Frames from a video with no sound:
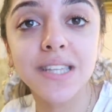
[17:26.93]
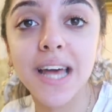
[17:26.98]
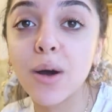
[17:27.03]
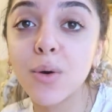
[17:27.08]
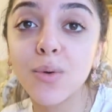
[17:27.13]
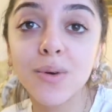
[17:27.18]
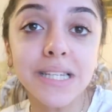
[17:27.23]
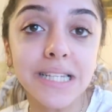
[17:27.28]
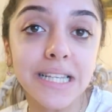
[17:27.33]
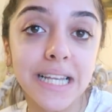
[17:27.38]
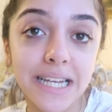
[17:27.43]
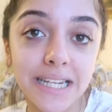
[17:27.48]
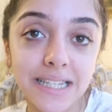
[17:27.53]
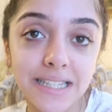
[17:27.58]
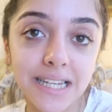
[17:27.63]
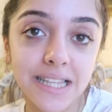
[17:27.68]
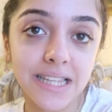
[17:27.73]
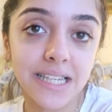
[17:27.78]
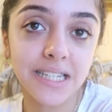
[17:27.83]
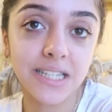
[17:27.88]
They're always
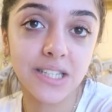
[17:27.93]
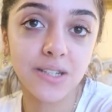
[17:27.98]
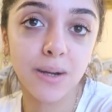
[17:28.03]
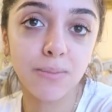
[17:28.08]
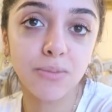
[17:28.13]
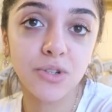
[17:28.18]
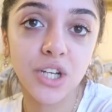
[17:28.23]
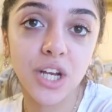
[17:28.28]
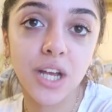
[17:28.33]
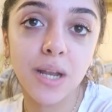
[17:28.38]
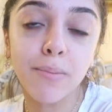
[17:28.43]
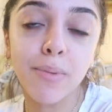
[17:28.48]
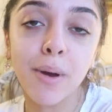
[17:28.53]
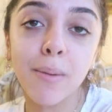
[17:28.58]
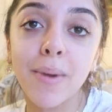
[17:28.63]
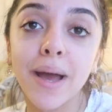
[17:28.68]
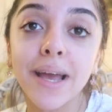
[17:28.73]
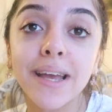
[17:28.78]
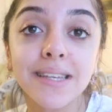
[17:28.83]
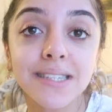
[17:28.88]
linked in the description,
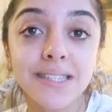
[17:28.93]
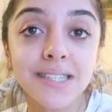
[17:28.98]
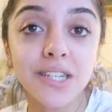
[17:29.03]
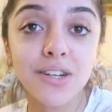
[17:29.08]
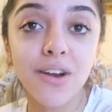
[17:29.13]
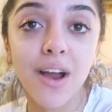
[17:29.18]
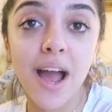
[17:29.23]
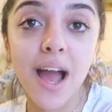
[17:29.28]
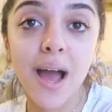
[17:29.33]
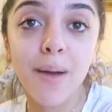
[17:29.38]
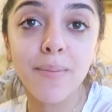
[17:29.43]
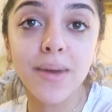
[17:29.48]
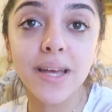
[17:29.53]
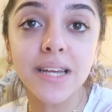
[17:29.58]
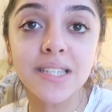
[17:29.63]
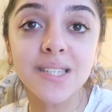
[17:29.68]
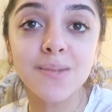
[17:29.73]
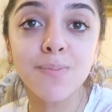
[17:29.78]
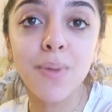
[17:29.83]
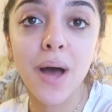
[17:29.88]
but my Instagram
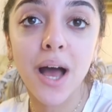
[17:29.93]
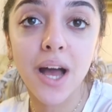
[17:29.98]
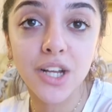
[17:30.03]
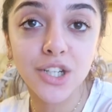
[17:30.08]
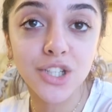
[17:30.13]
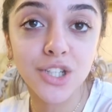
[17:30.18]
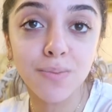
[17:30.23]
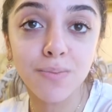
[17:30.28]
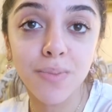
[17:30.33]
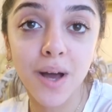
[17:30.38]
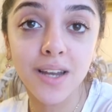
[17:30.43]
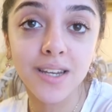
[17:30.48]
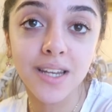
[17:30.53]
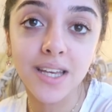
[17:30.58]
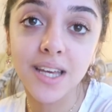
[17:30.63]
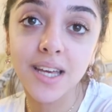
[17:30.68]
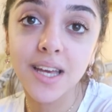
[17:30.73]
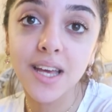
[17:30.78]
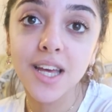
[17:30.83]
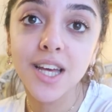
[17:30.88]
is
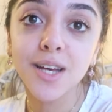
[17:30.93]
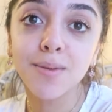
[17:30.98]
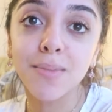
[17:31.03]
persianbunny,